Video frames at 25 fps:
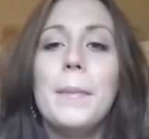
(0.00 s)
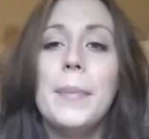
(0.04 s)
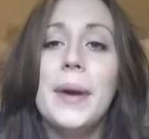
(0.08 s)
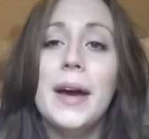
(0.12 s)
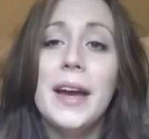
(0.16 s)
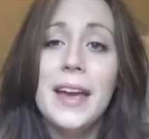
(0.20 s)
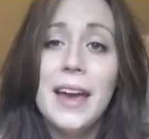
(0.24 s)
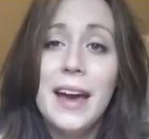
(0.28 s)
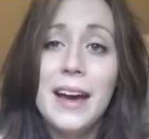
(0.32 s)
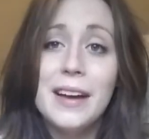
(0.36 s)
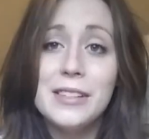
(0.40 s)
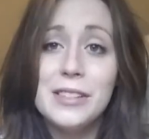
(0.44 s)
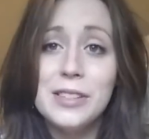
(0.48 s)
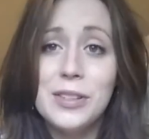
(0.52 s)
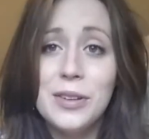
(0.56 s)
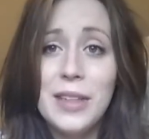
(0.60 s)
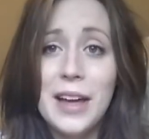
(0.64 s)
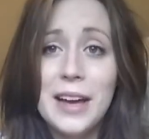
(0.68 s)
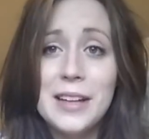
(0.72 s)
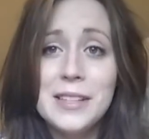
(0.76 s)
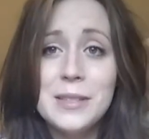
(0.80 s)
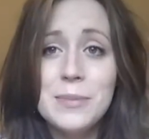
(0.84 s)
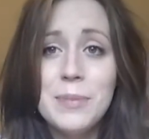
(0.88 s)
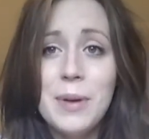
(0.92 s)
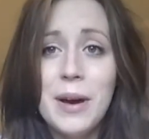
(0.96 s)
But yeah, so
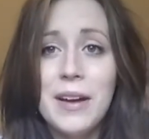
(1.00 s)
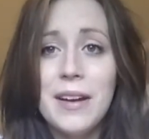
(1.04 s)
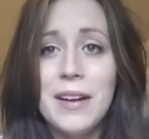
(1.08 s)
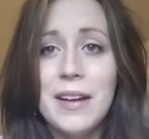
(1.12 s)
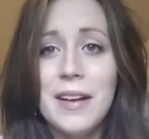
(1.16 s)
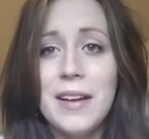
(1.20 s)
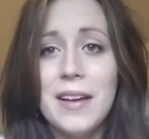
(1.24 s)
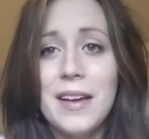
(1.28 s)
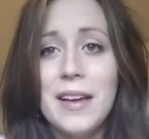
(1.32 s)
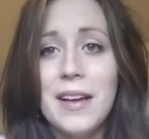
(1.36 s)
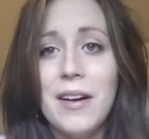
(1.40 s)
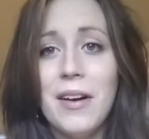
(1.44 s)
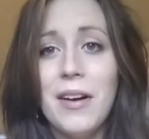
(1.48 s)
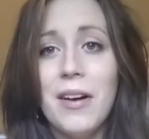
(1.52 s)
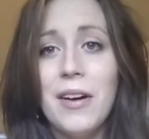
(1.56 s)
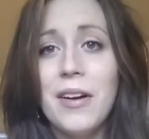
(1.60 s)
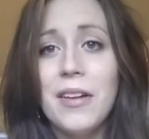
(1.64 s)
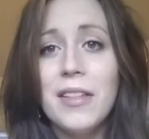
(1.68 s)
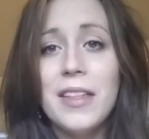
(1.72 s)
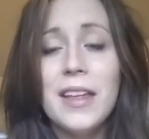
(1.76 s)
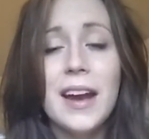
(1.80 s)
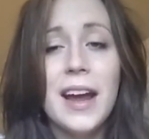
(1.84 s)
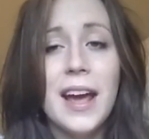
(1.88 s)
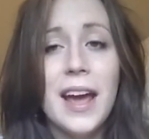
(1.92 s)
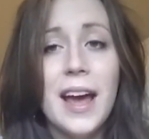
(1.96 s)
that's about
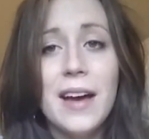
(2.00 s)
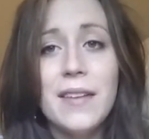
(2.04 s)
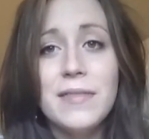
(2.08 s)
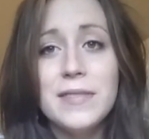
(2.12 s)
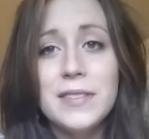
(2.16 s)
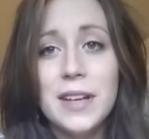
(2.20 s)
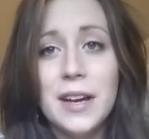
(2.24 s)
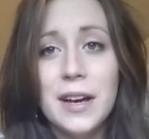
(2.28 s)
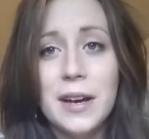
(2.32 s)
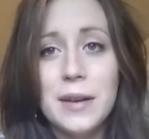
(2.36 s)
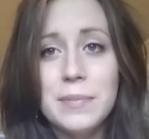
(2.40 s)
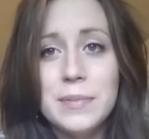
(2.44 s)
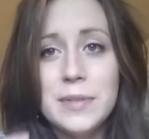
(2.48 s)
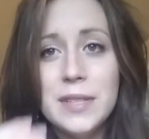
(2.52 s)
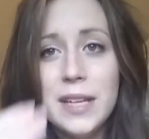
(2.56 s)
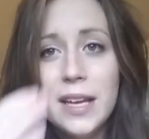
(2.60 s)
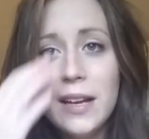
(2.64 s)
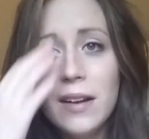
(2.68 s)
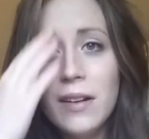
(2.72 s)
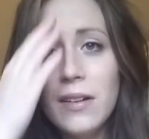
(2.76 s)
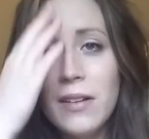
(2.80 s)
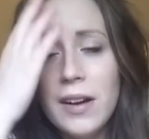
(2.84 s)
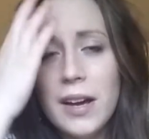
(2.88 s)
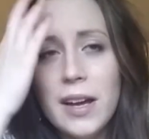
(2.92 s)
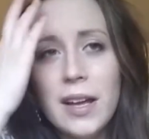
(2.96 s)
all that I have to
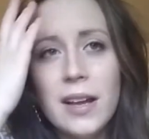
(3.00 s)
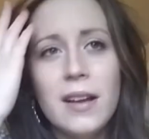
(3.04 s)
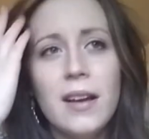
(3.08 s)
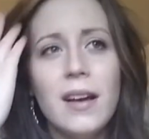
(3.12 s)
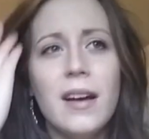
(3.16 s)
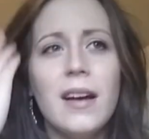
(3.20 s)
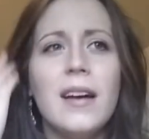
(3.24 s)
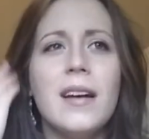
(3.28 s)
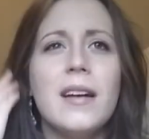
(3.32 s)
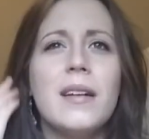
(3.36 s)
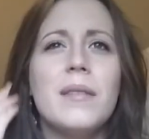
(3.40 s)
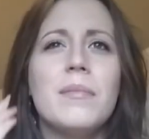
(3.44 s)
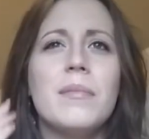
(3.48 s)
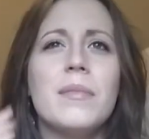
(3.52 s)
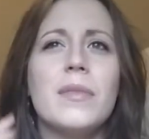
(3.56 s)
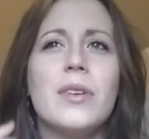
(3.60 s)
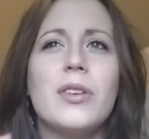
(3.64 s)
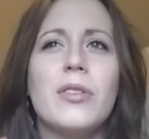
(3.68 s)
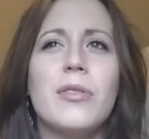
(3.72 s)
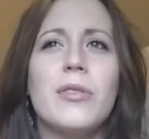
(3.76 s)
update on.